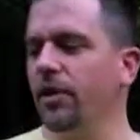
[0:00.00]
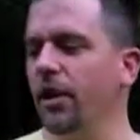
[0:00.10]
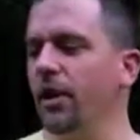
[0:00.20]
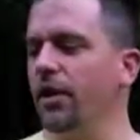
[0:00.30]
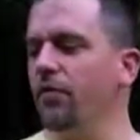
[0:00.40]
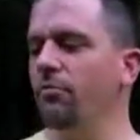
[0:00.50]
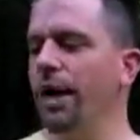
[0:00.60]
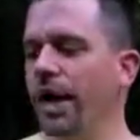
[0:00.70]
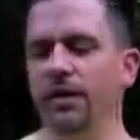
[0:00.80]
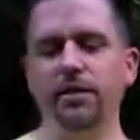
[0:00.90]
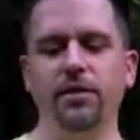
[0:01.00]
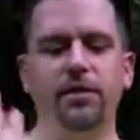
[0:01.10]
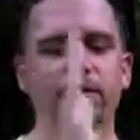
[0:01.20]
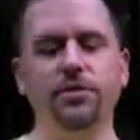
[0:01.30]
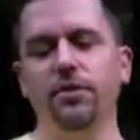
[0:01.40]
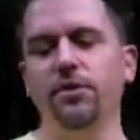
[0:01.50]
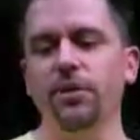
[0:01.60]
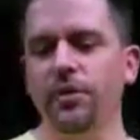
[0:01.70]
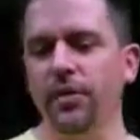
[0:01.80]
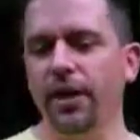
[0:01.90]
and I go back to the student
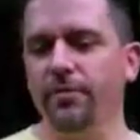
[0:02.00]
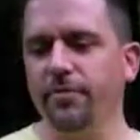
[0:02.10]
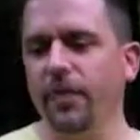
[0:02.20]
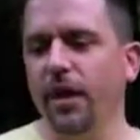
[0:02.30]
union thing